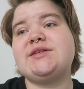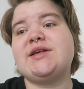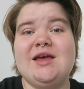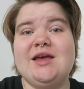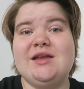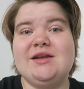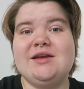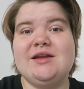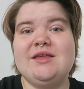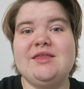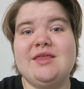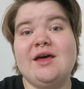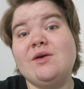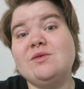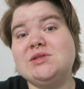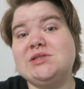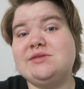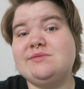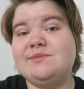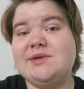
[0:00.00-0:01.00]
and that
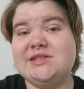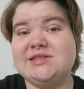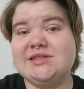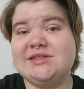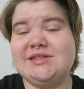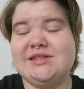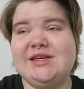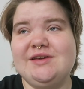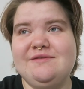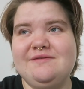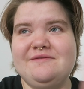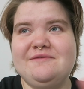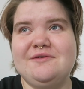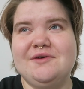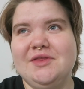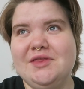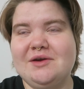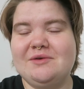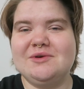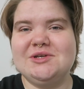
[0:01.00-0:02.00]
was basically it
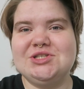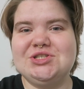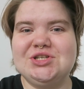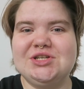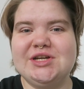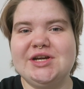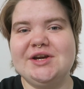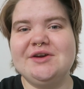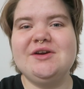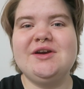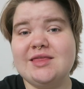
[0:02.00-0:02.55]
for the questionnaire.